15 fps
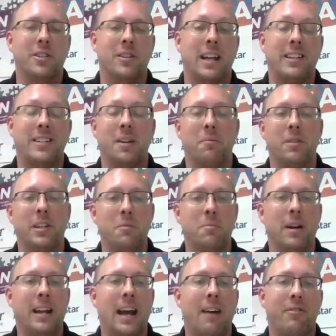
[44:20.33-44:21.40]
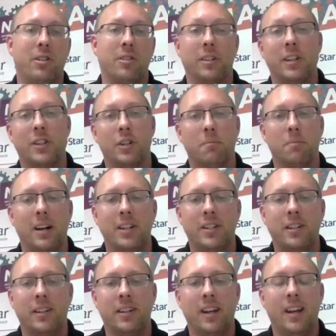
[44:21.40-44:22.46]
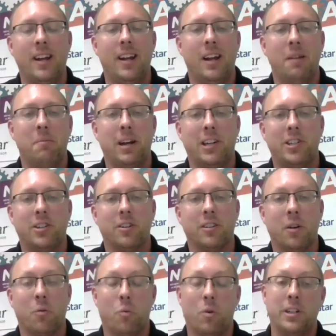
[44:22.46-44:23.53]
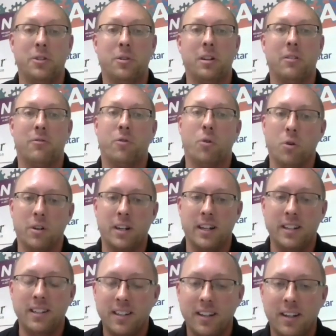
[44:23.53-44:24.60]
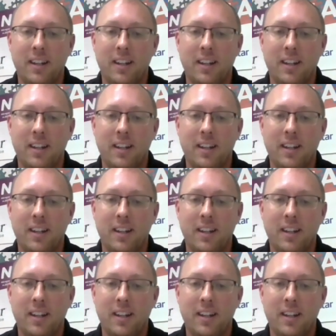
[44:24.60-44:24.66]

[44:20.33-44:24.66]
So that's something you might have to look at your budget, make sure that one, you can afford it,